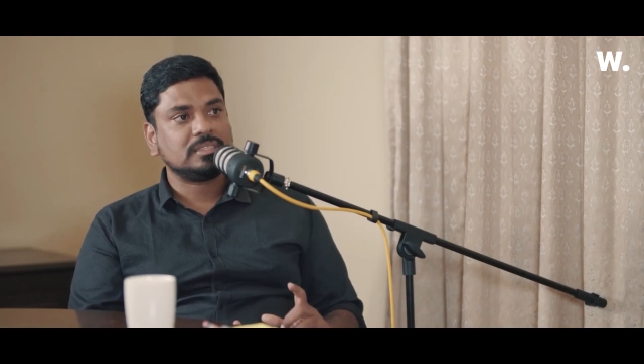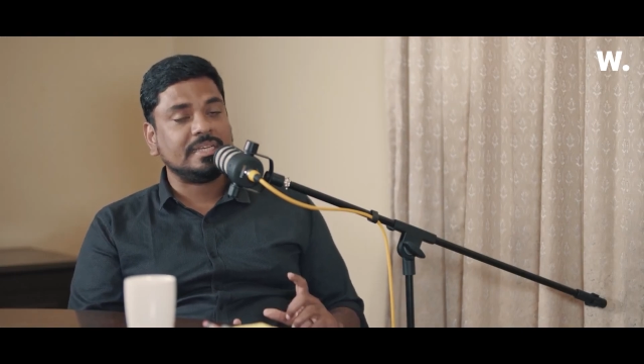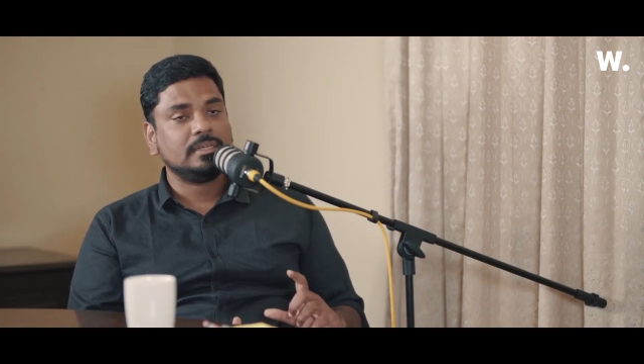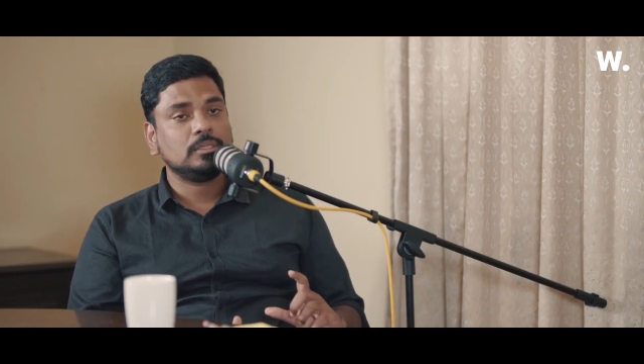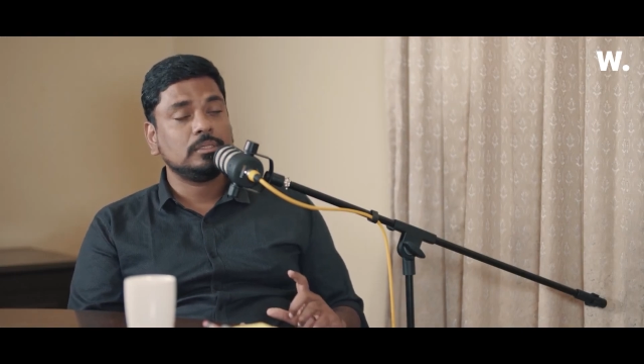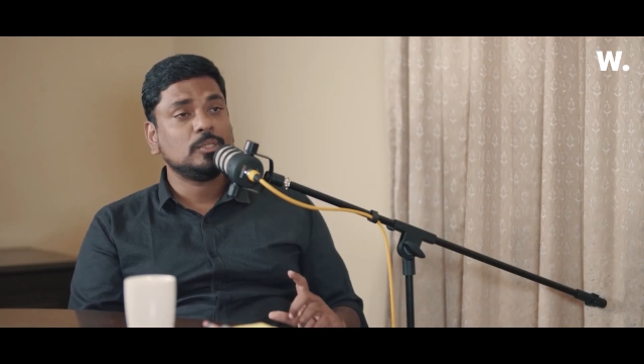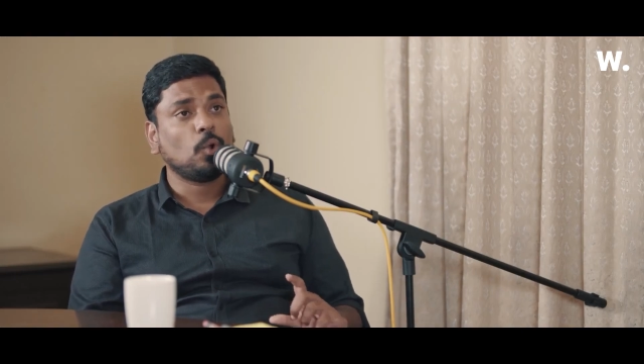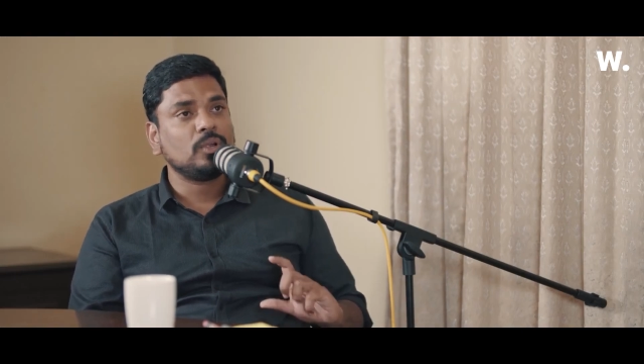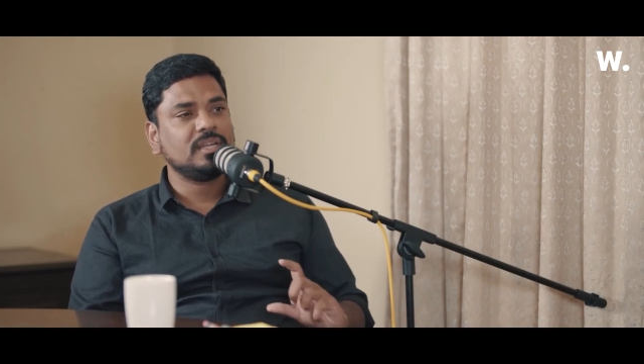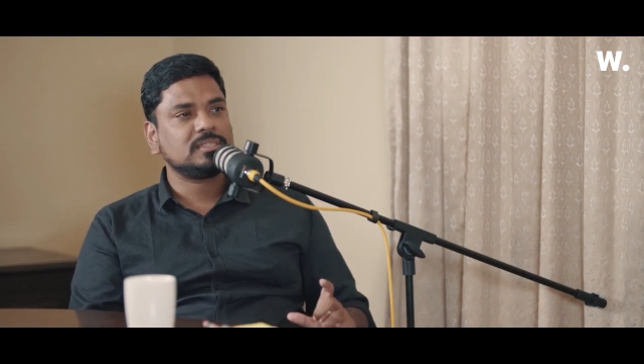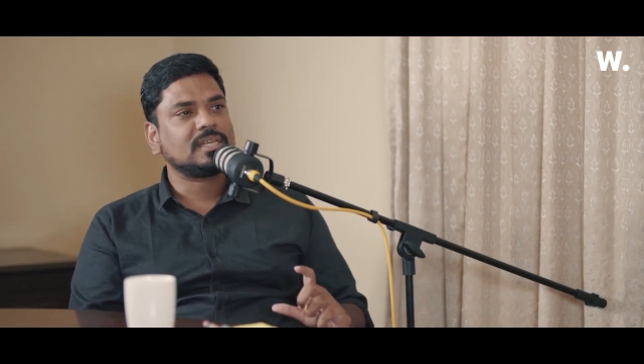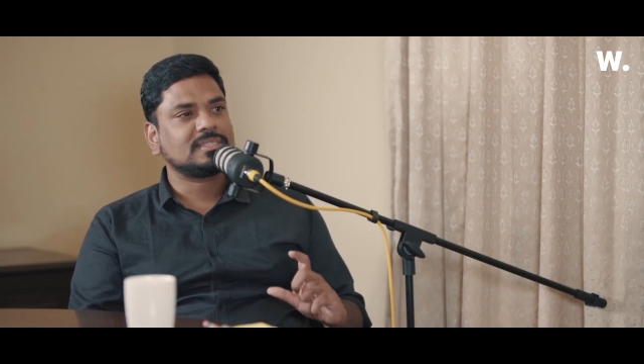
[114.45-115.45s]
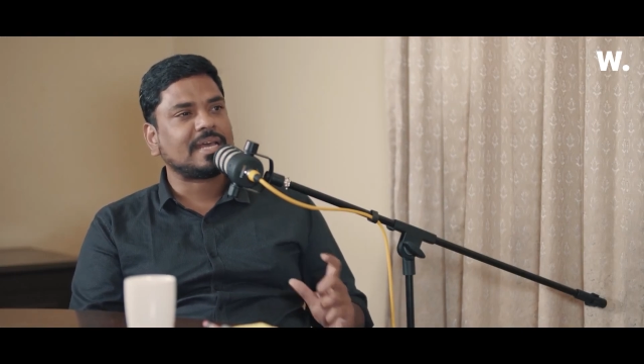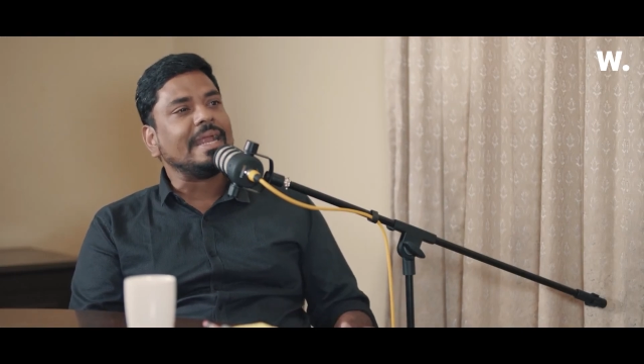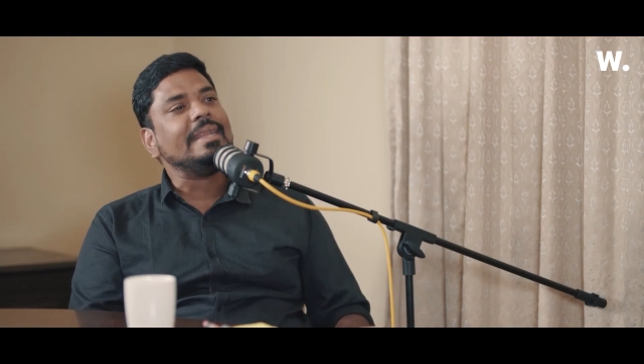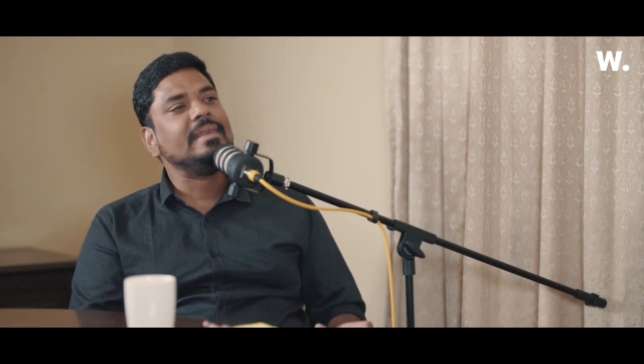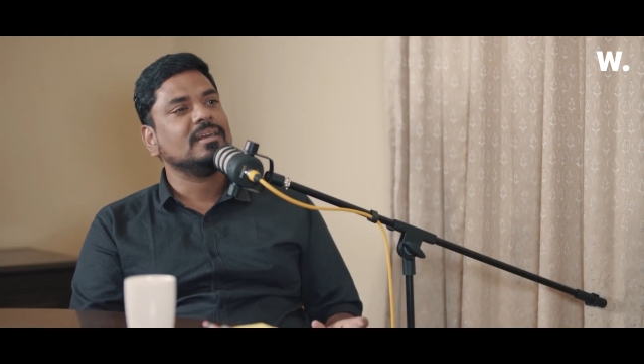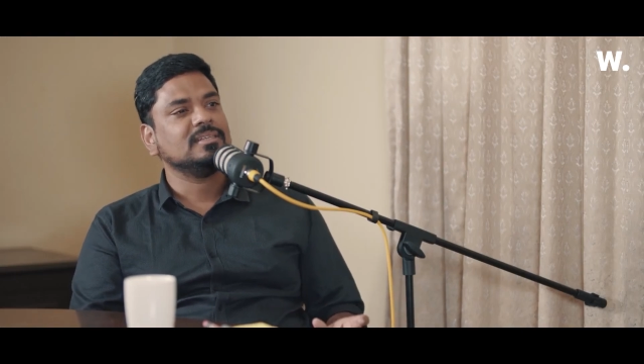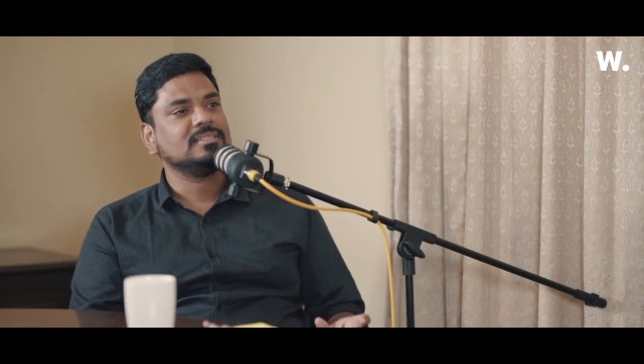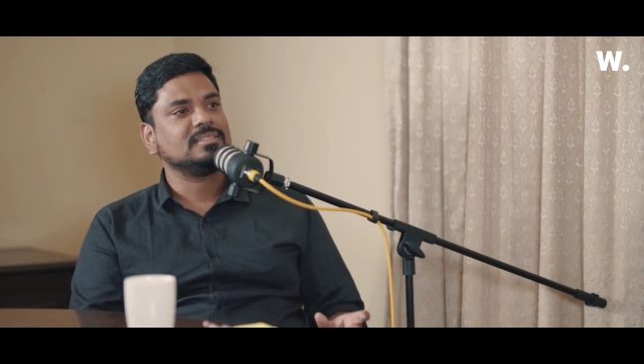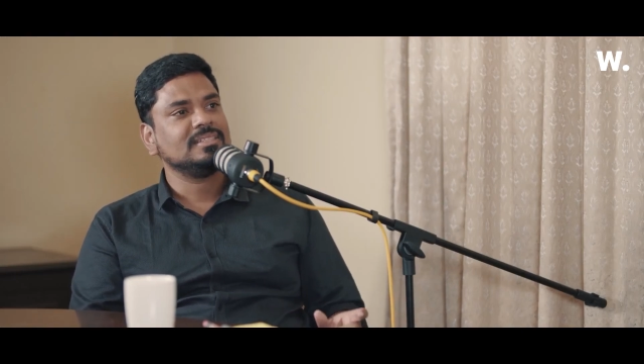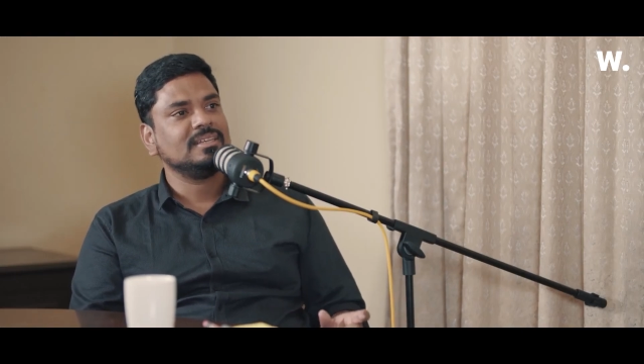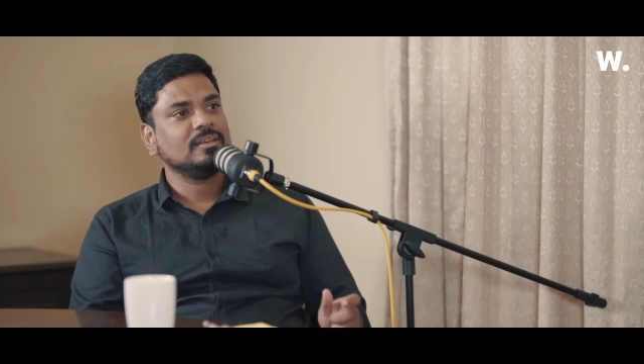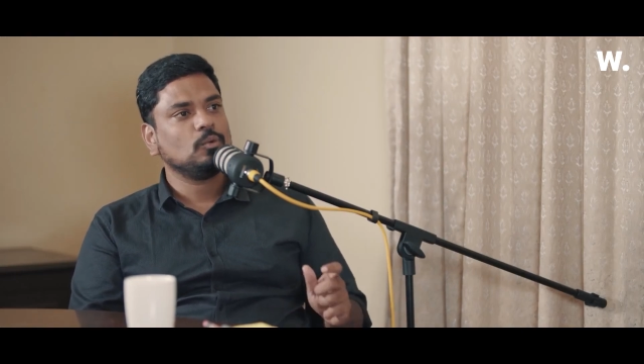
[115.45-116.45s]
See, don't discuss
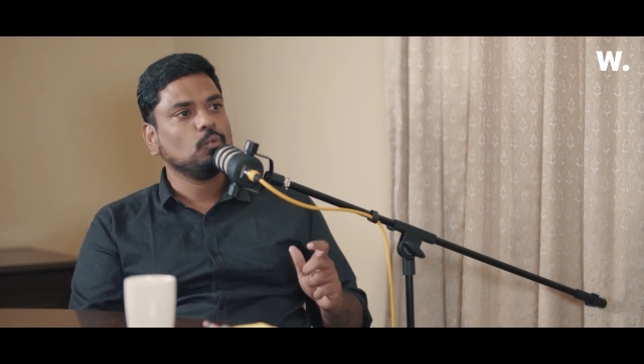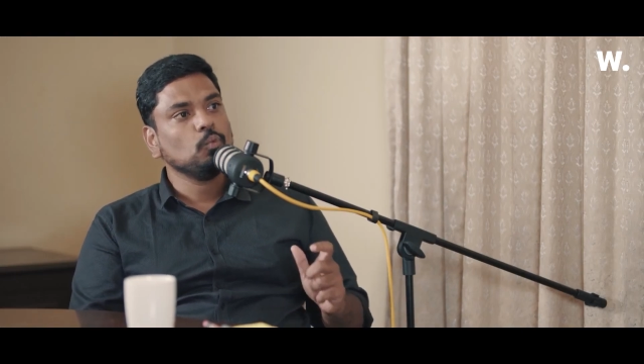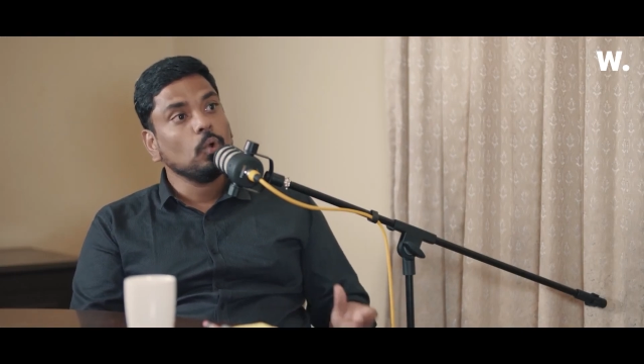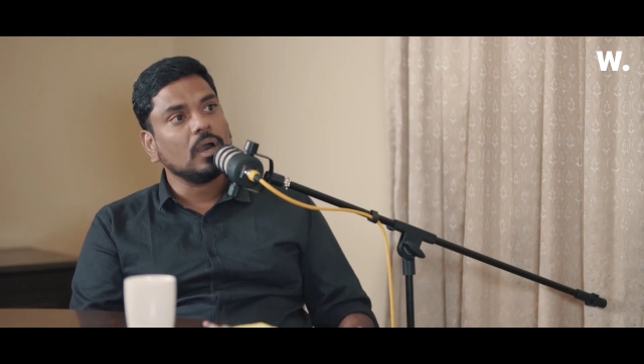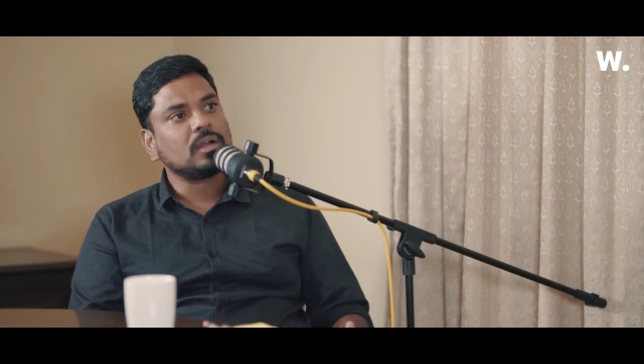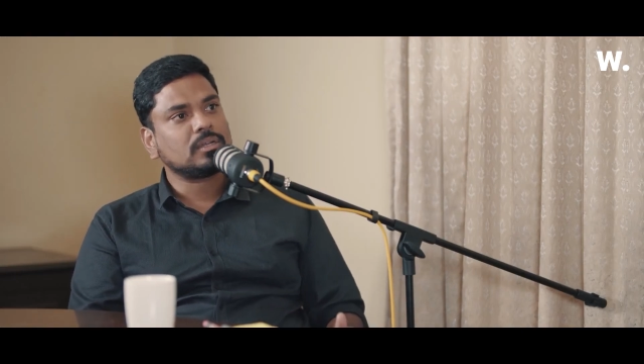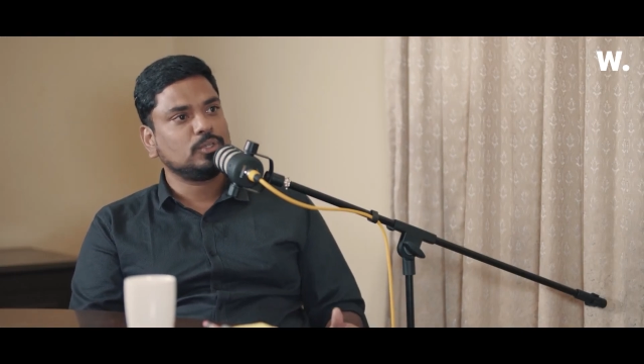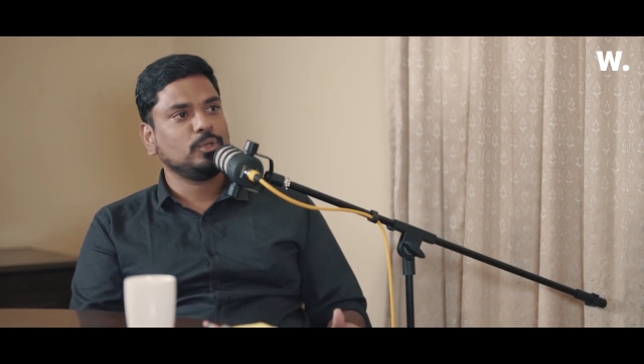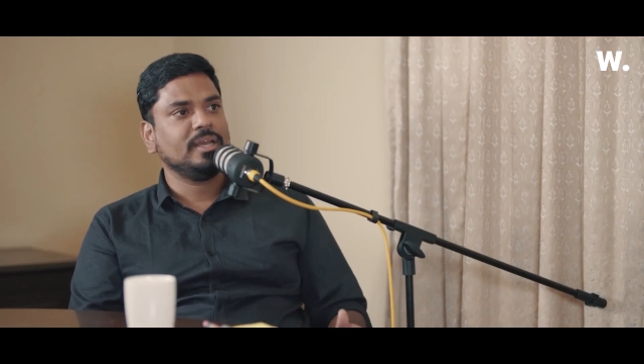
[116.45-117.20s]
ideas. Work